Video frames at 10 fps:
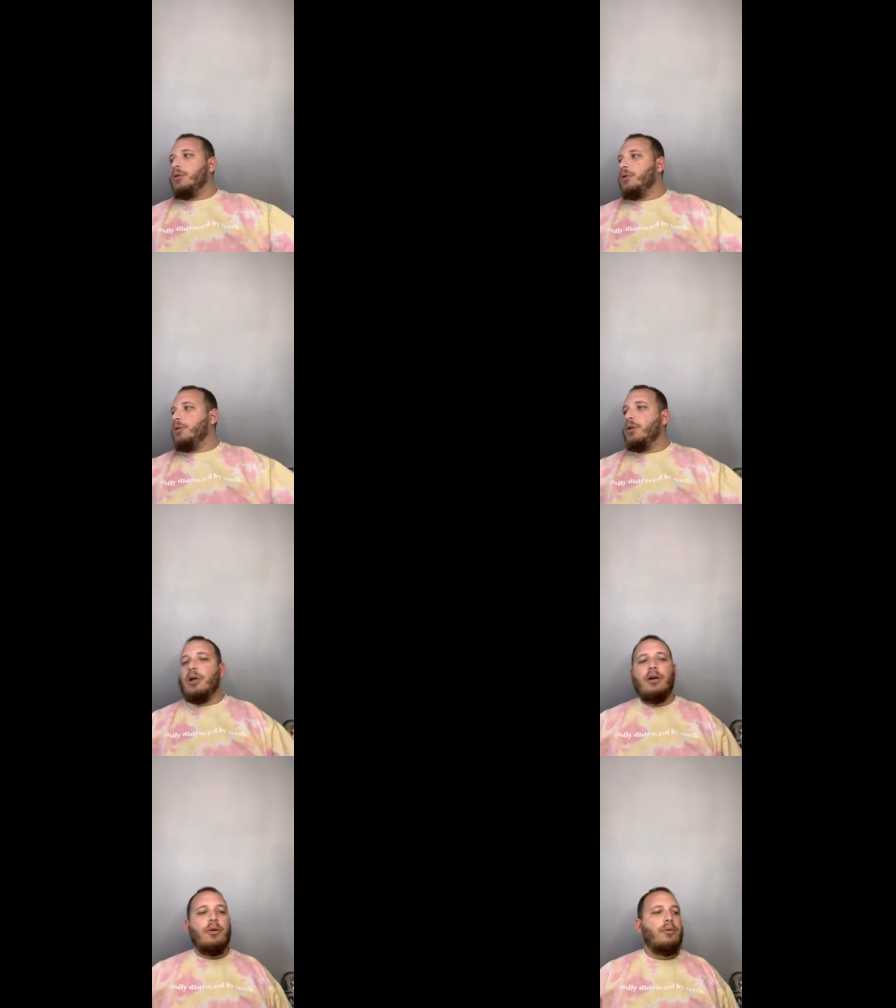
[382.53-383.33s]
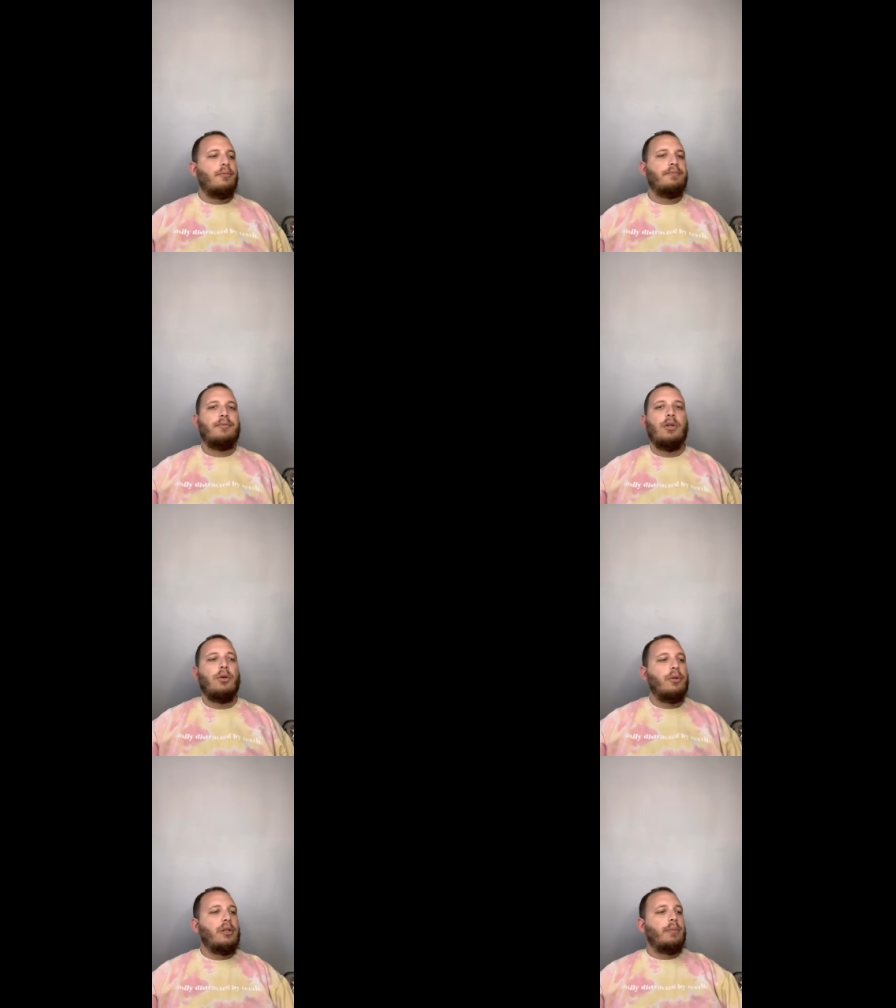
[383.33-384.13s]
on the low, you
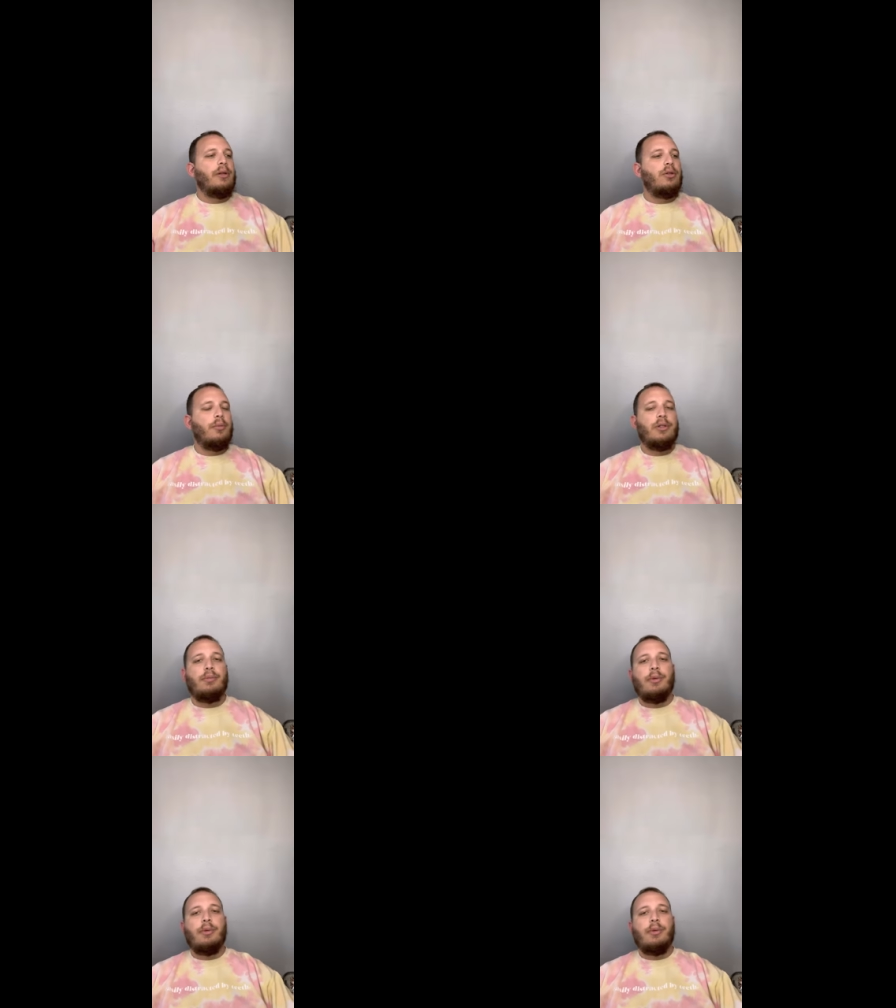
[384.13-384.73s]
don't want to spend too much